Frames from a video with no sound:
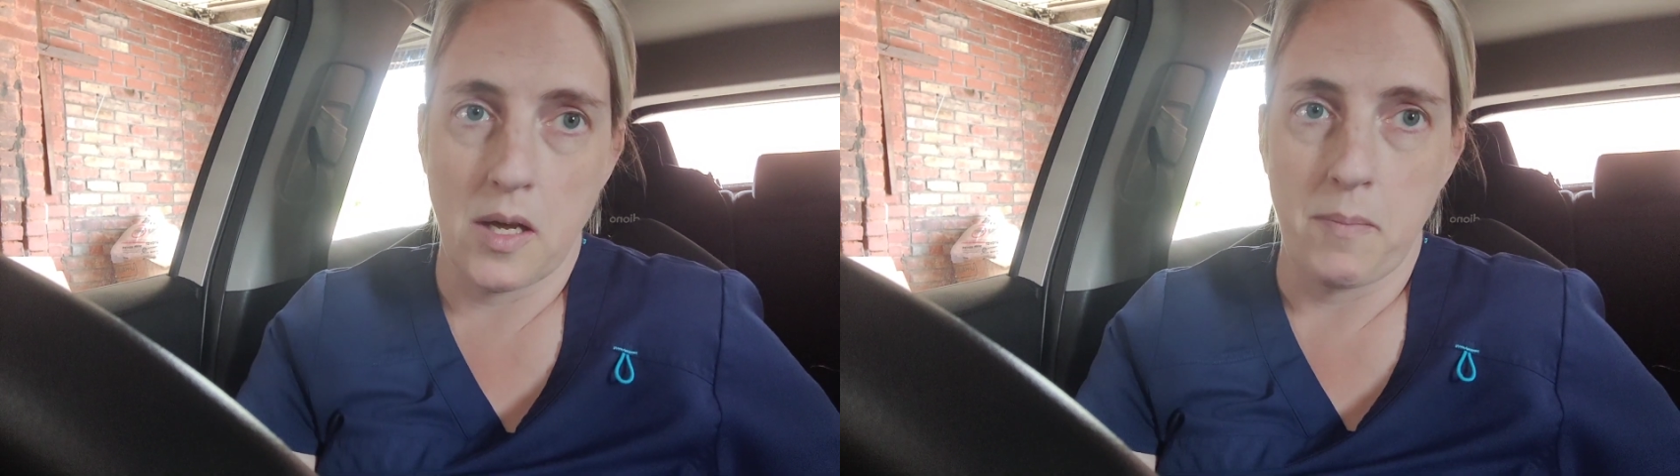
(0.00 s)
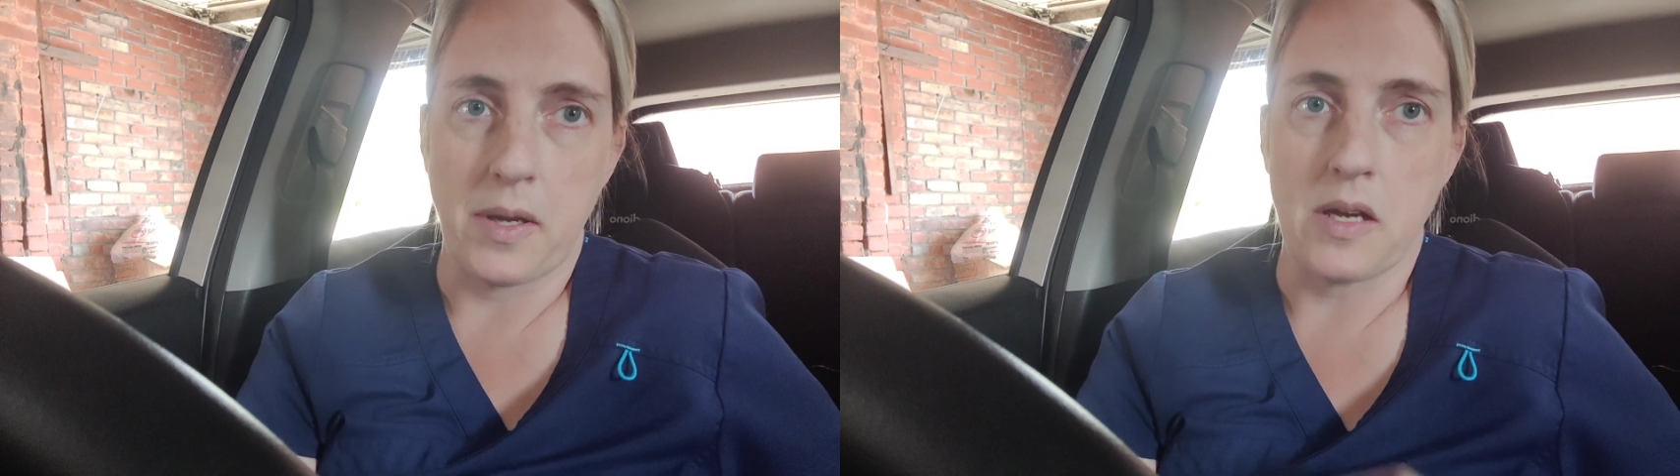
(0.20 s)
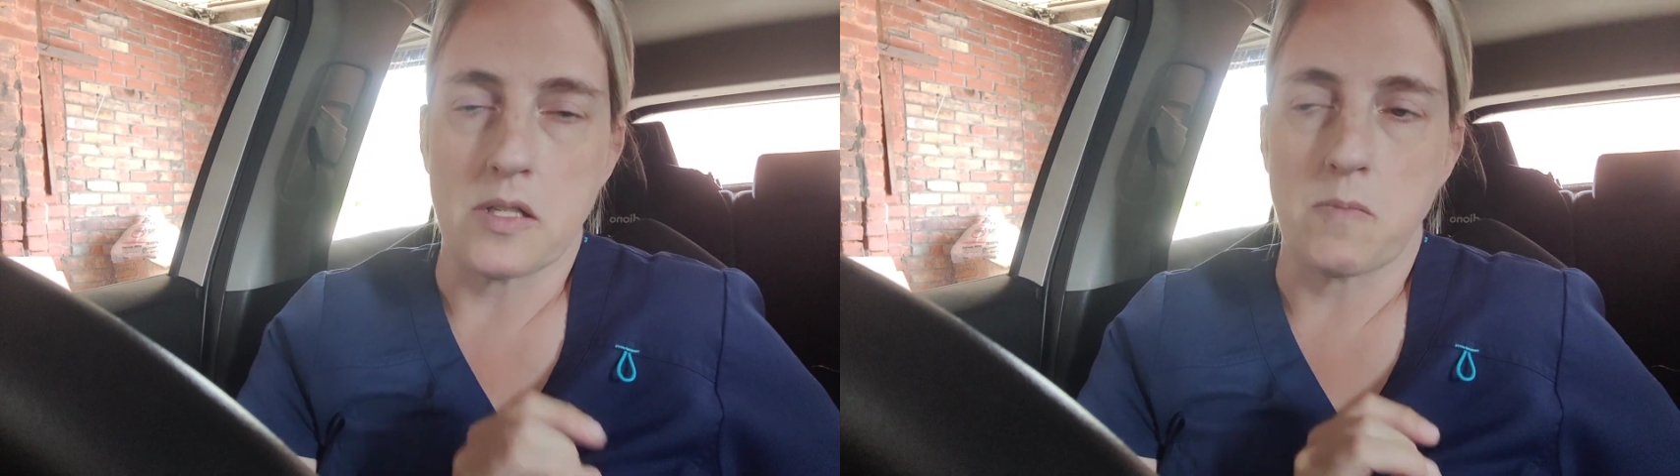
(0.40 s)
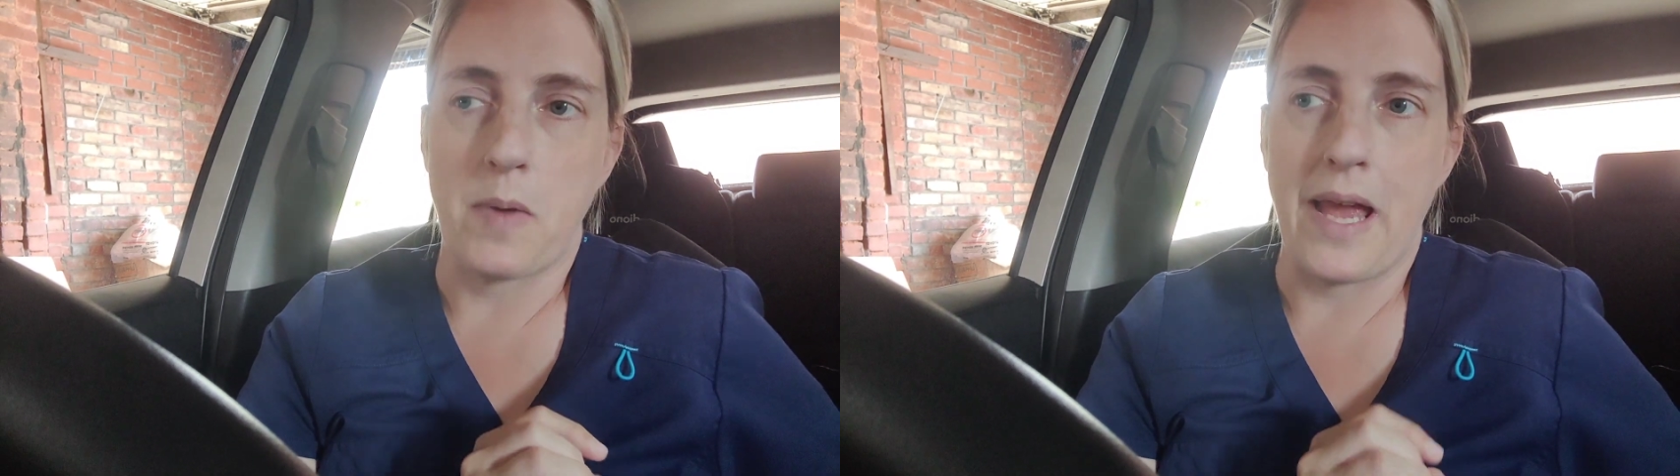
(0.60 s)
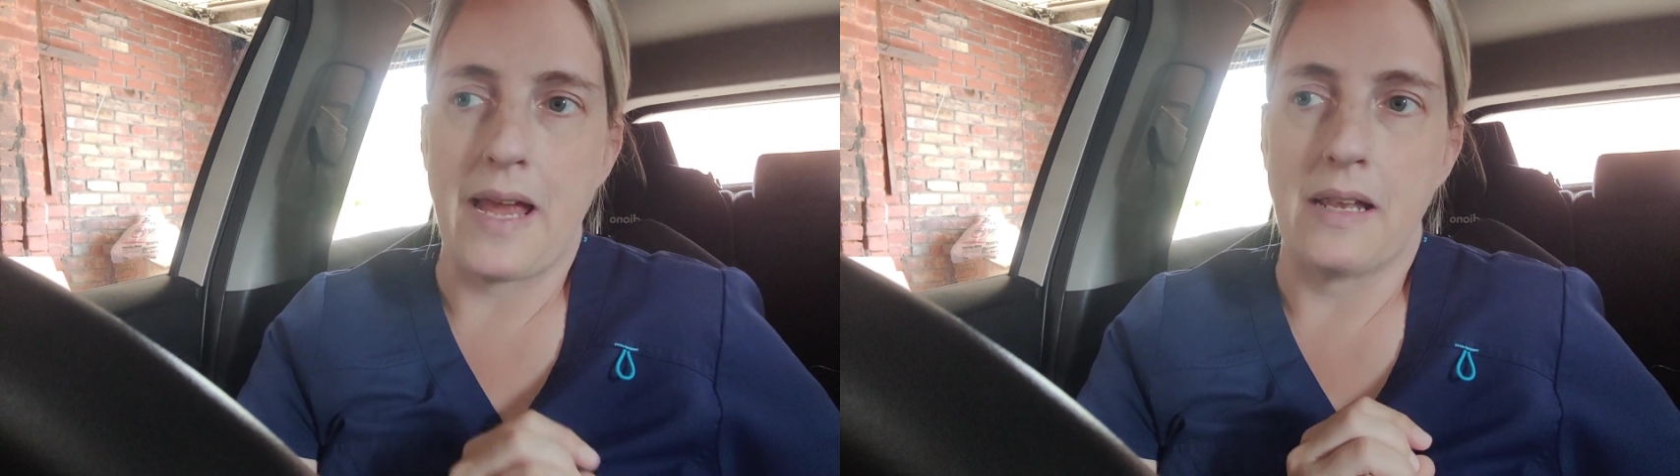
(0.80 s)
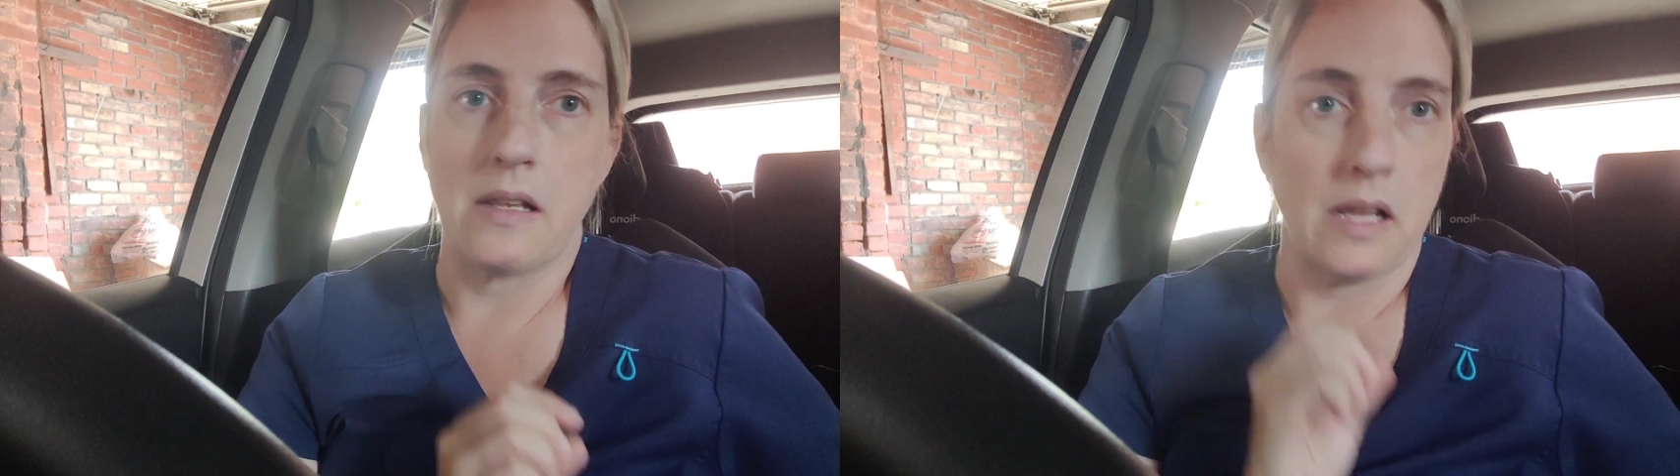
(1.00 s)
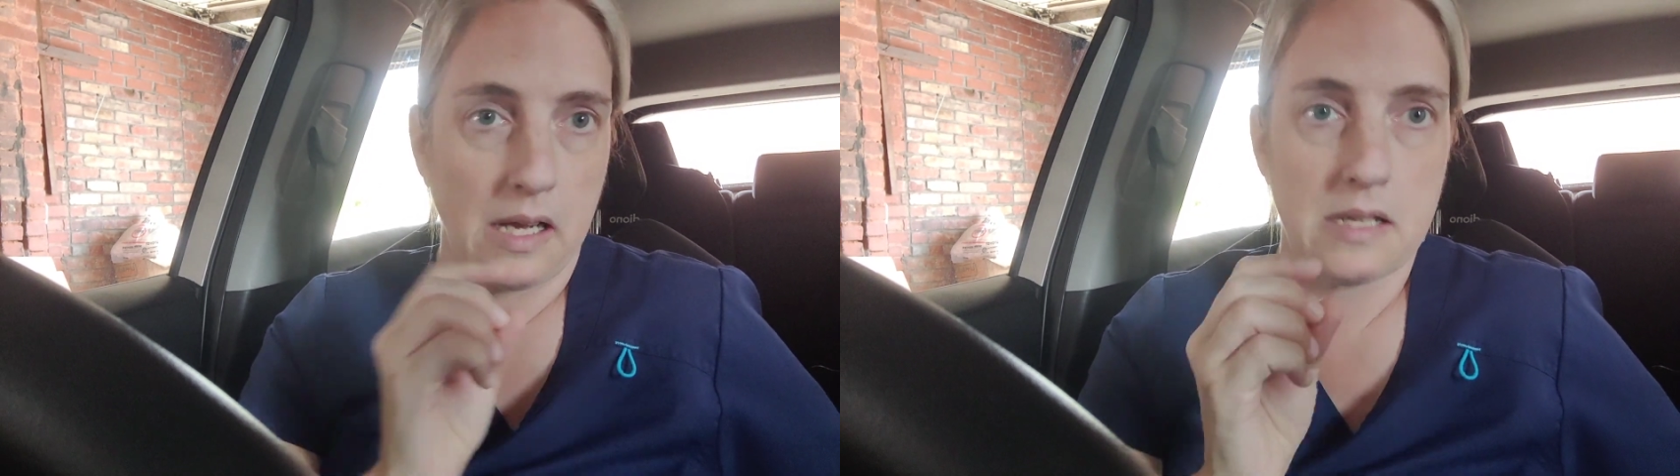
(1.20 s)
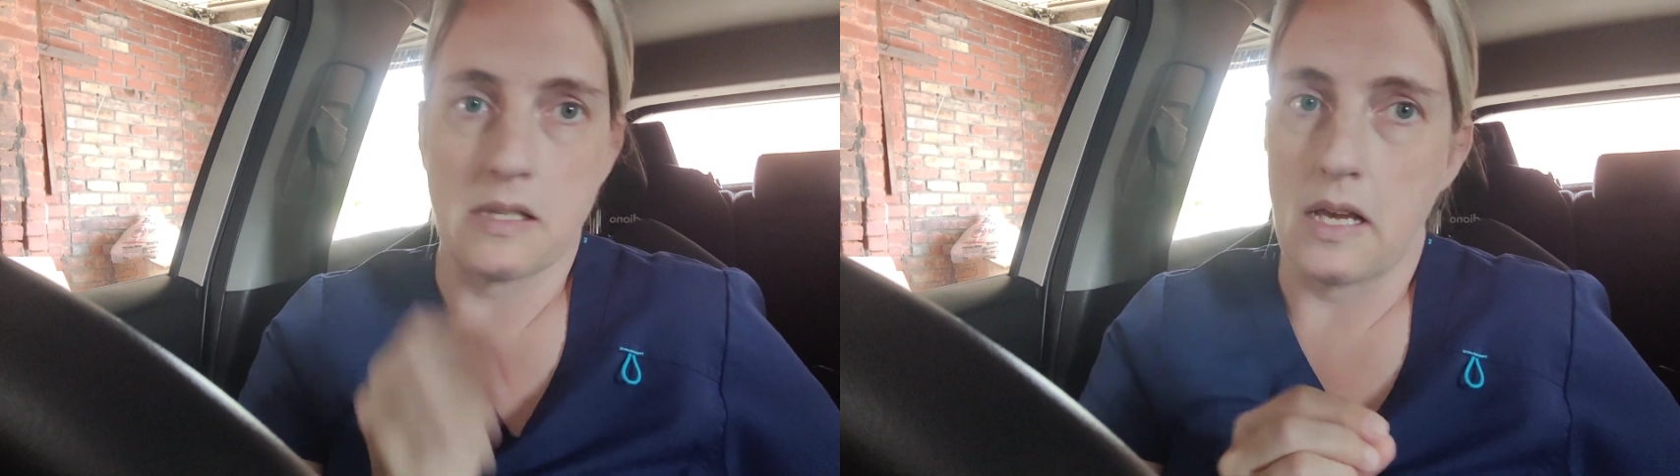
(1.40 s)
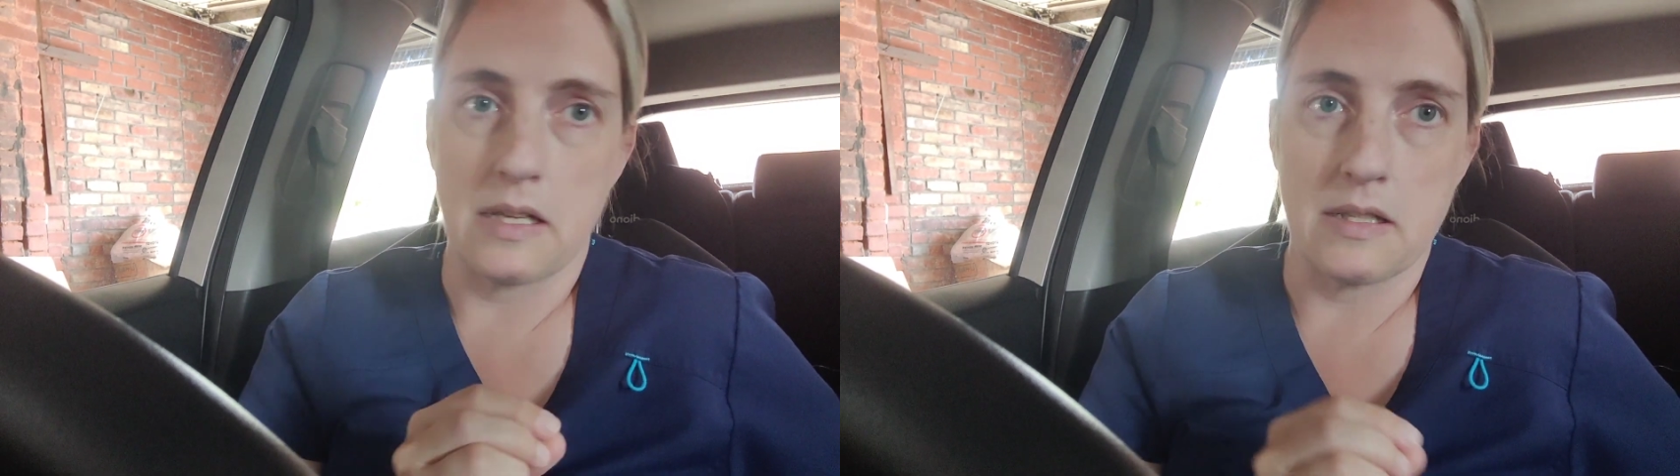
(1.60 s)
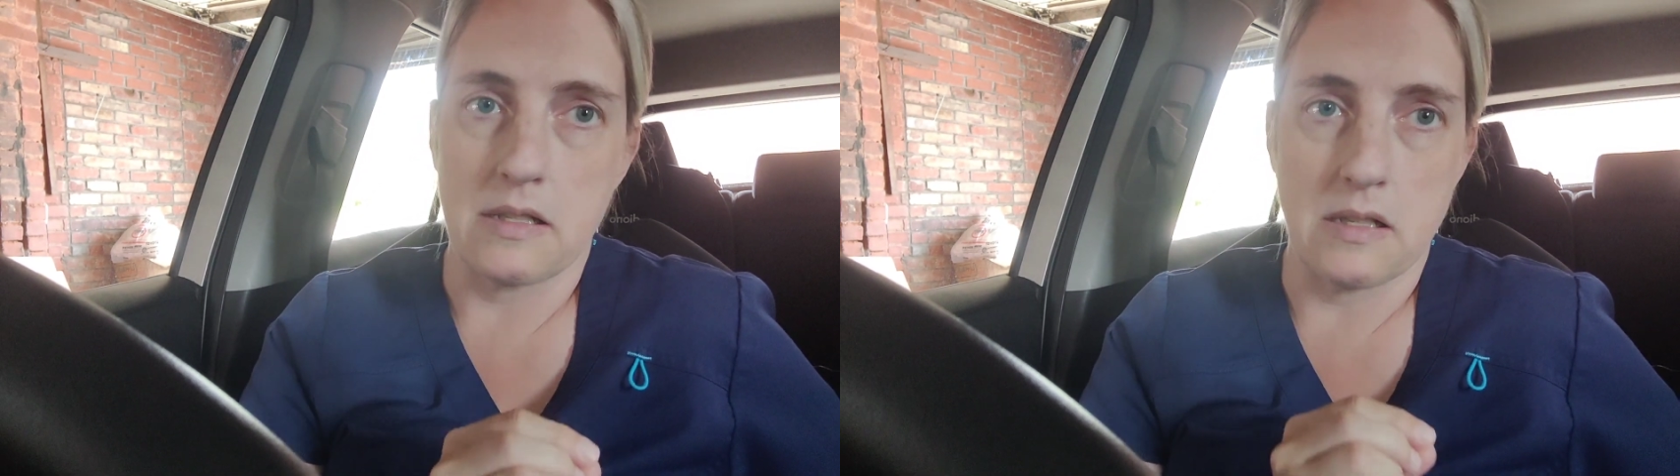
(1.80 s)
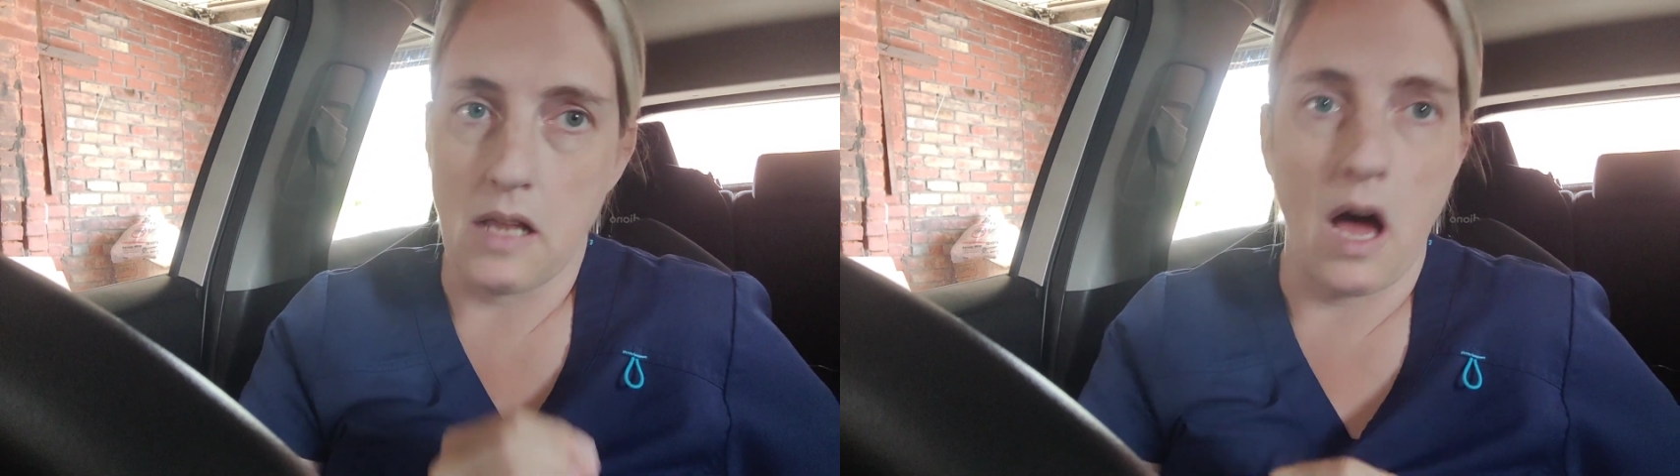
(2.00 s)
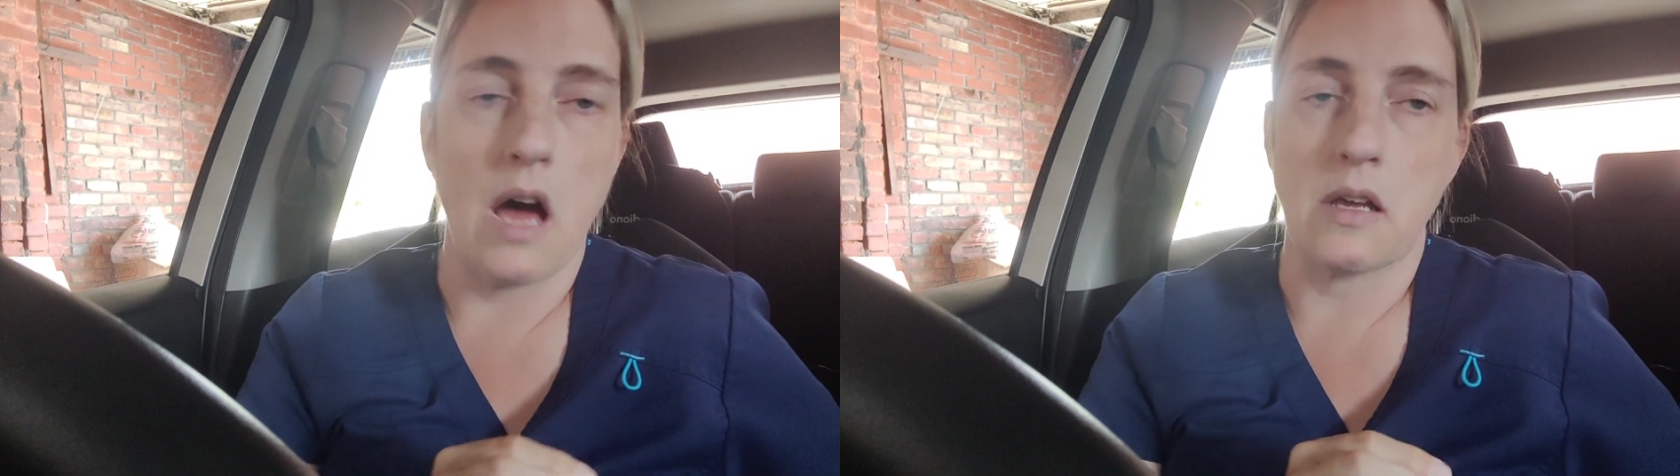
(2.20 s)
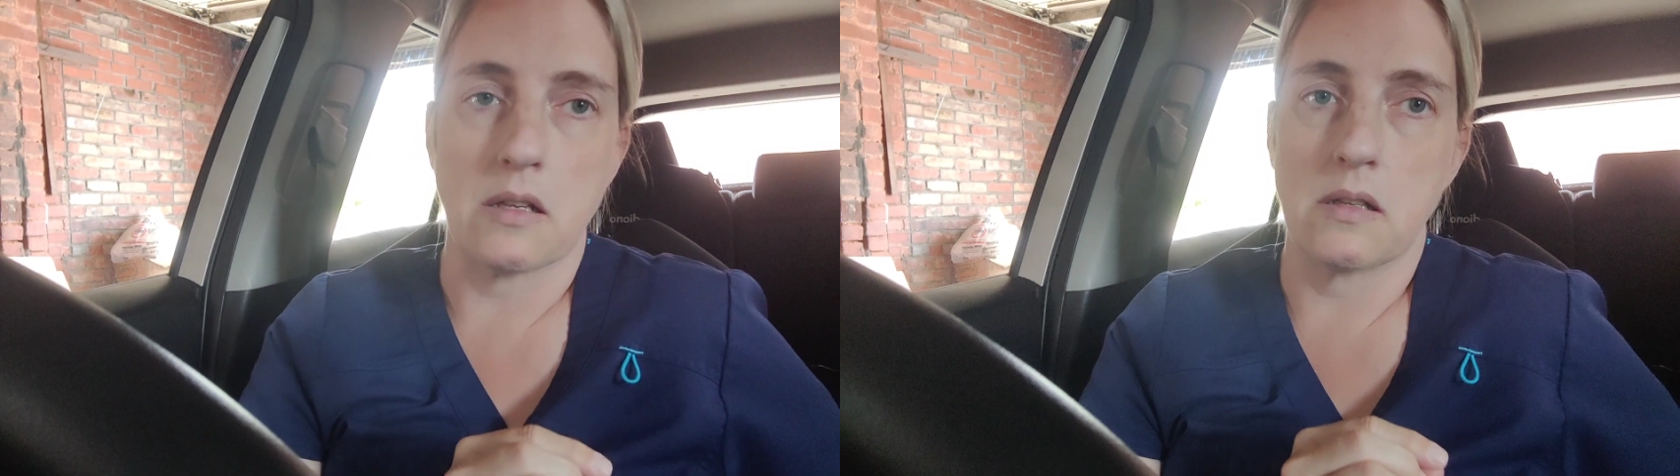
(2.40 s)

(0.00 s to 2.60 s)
Because pain, like I said, is not